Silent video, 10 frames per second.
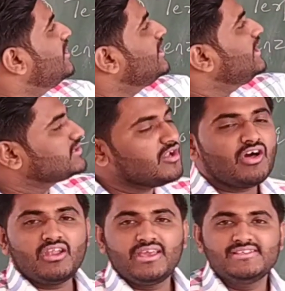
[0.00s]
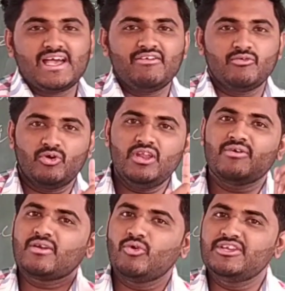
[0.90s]
Ethanol is having only one
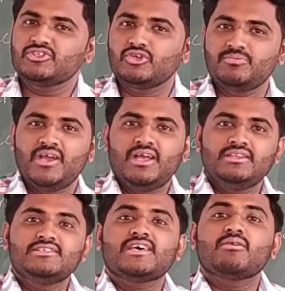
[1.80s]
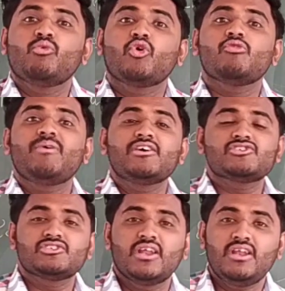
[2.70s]
OH group. These are
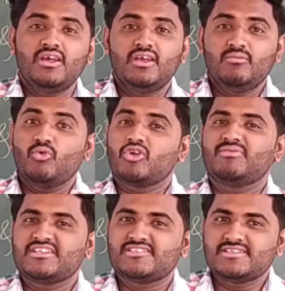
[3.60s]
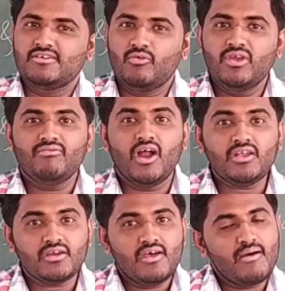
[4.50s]
monofunctional monomers. We want
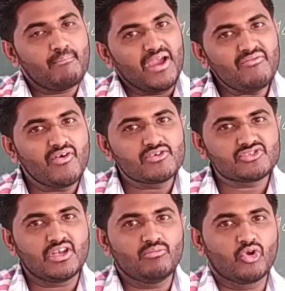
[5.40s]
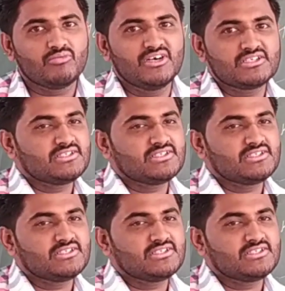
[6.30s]
bifunctional monomers.